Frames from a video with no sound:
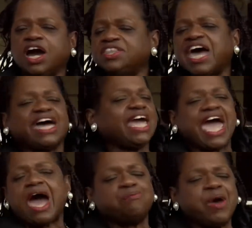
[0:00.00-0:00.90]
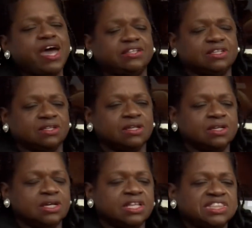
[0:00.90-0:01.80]
Could not happen.
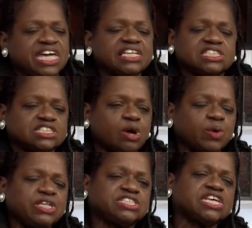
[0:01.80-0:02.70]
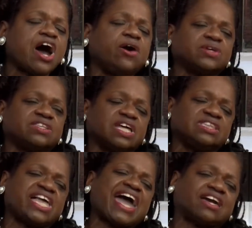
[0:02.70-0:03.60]
This is a result of the
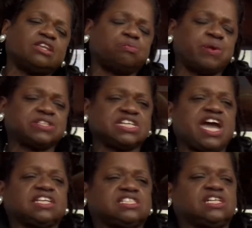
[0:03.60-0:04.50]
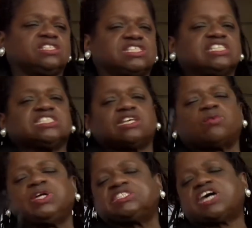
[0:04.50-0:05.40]
lack of the protections. This is
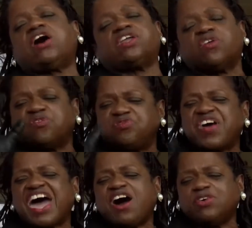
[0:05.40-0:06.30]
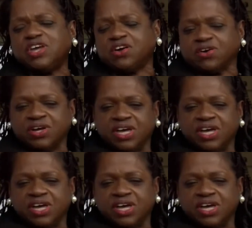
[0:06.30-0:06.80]
a result of the failure,